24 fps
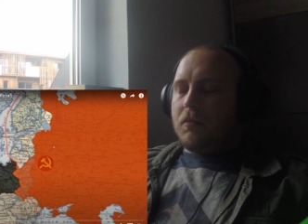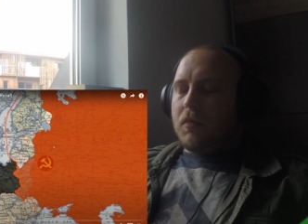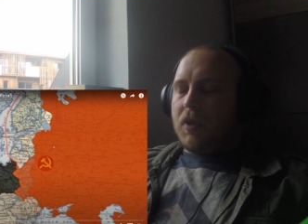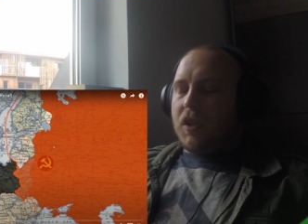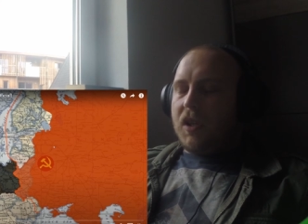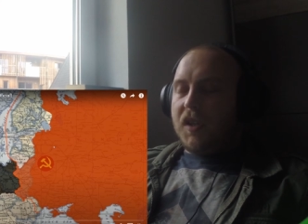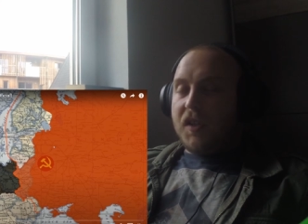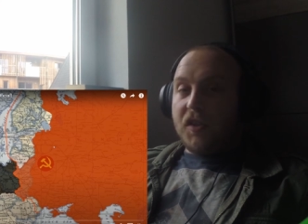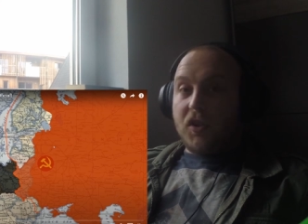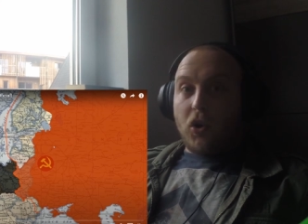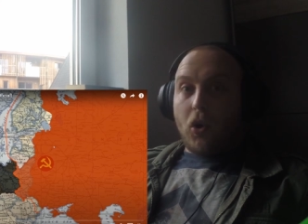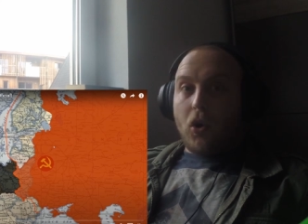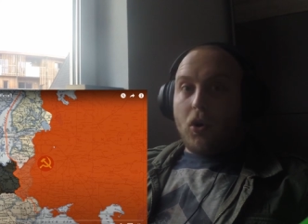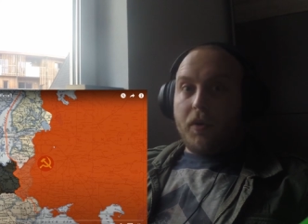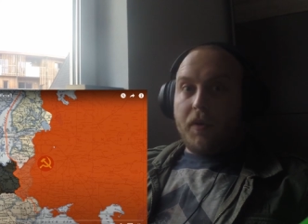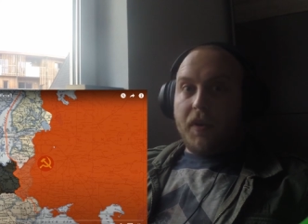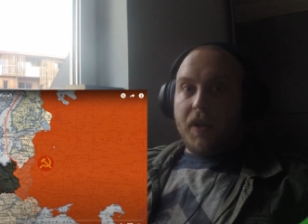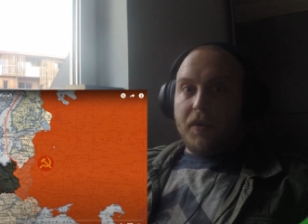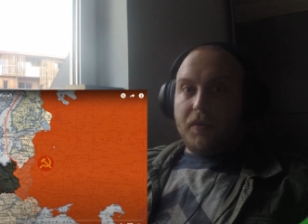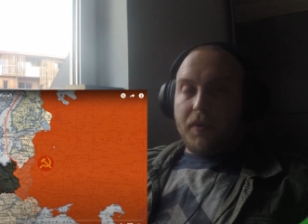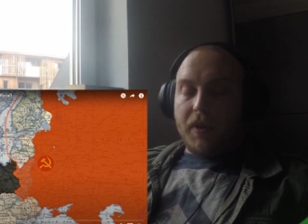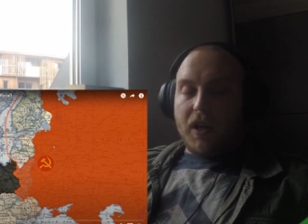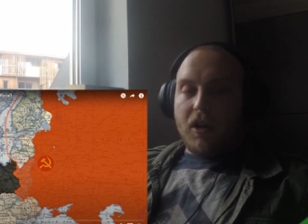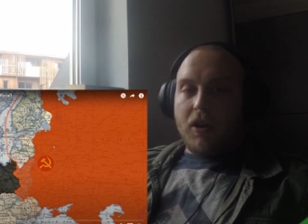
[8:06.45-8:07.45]

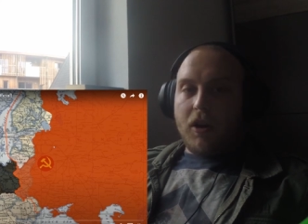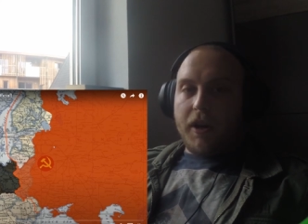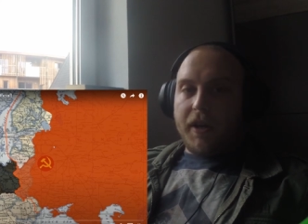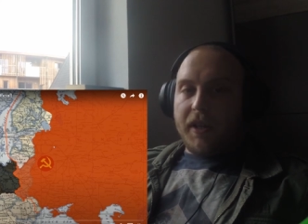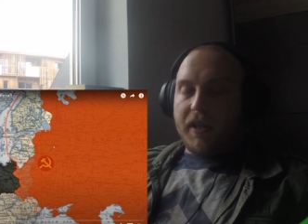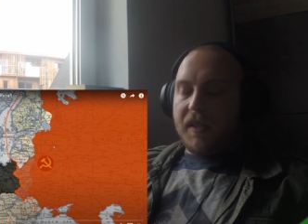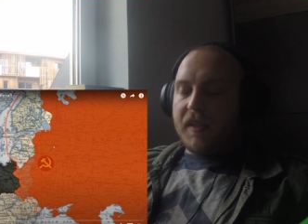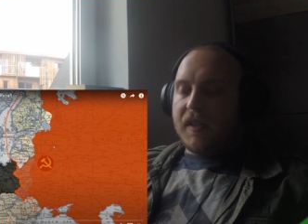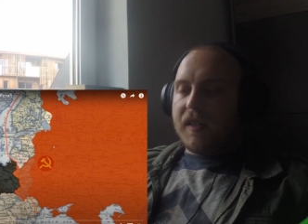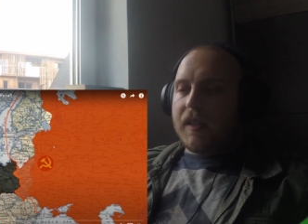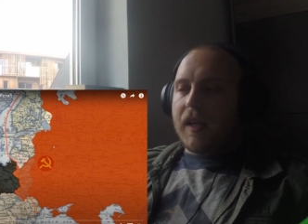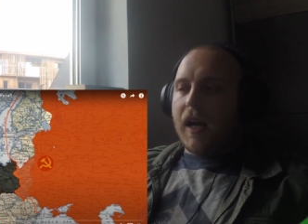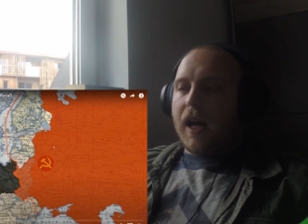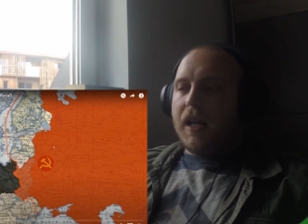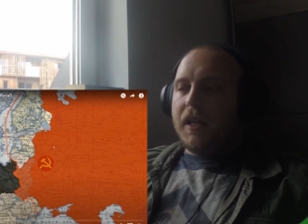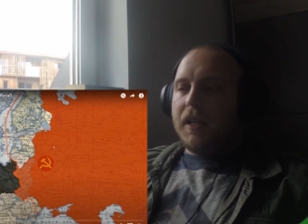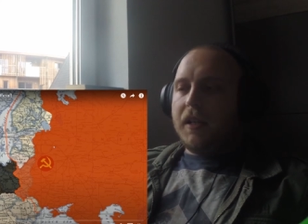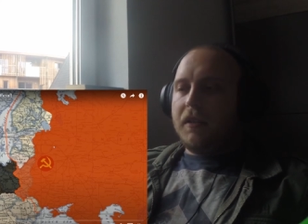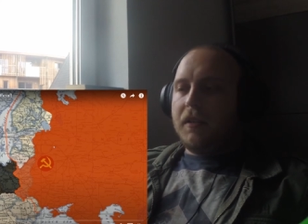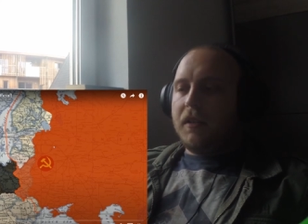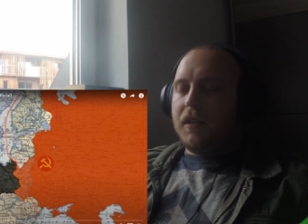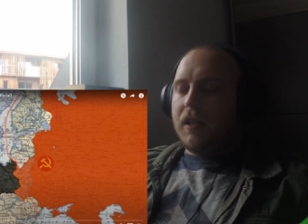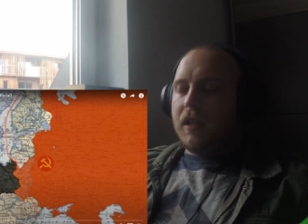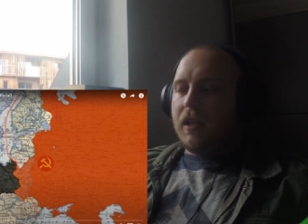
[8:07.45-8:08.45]
historian regarding
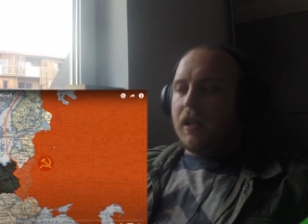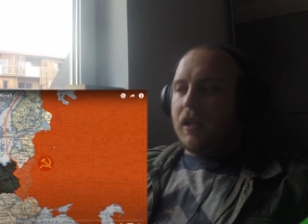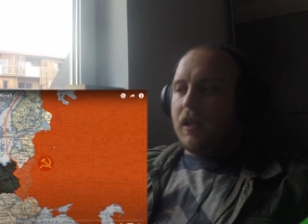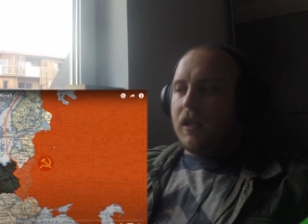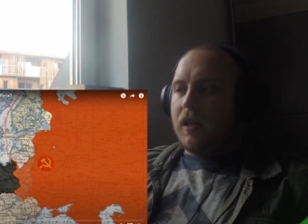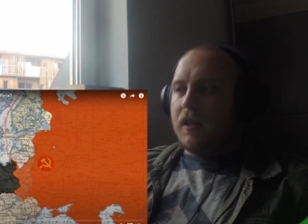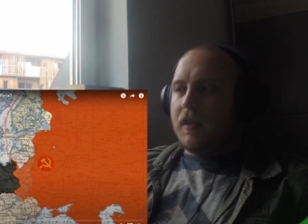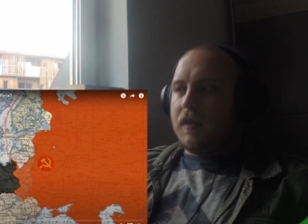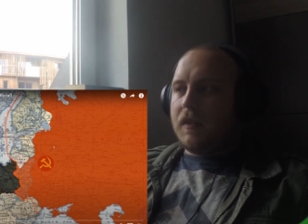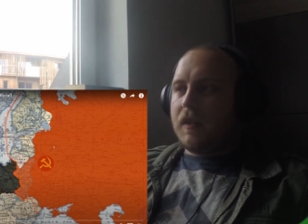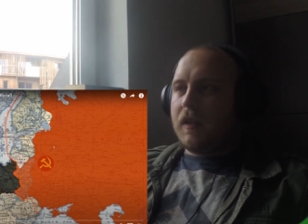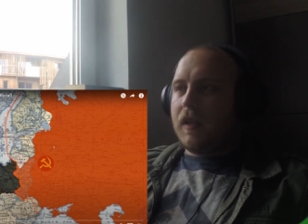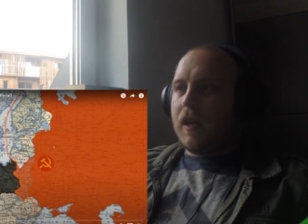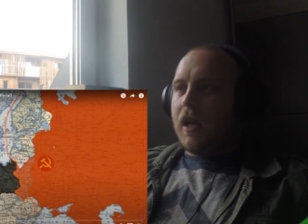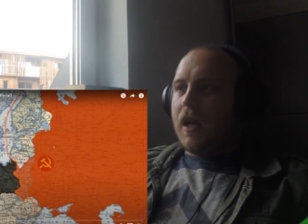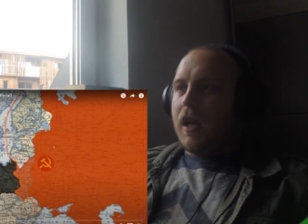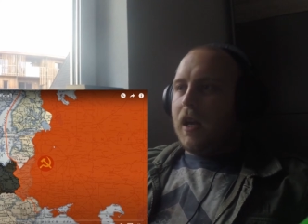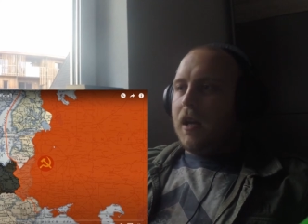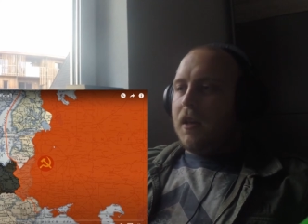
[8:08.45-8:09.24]
Stalin is